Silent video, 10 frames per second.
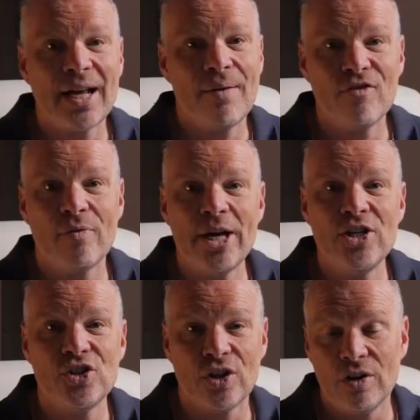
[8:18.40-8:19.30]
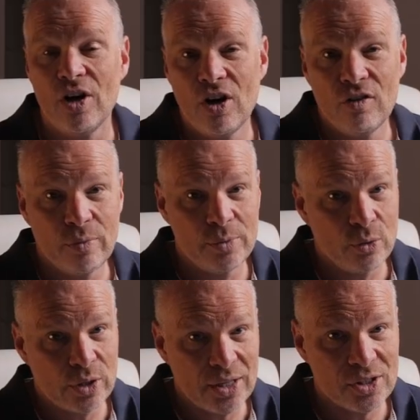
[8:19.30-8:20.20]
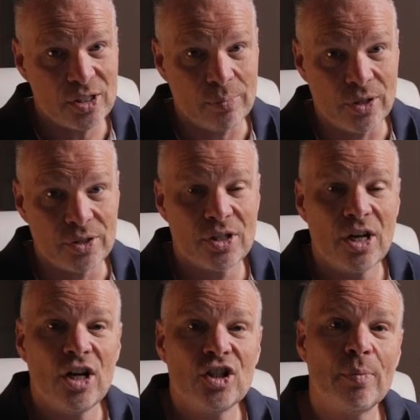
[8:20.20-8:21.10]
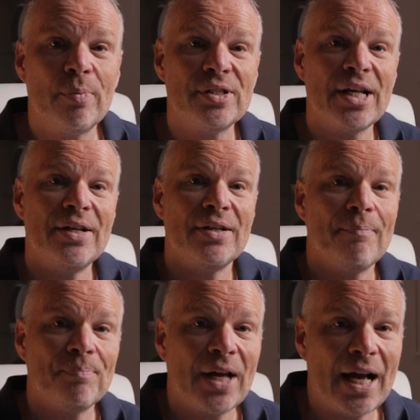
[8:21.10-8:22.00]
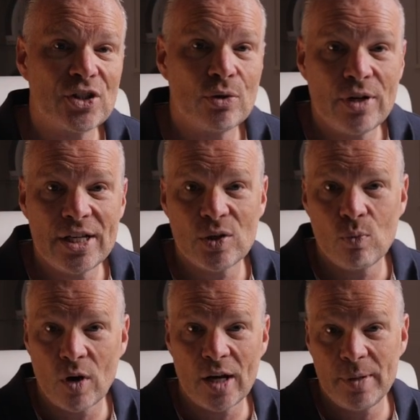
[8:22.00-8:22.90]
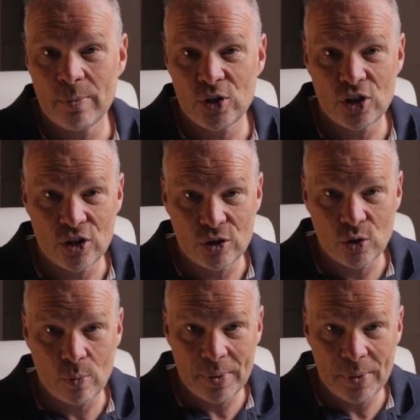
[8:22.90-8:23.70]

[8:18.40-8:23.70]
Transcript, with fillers: that information from your customers to present as a reason why people should use your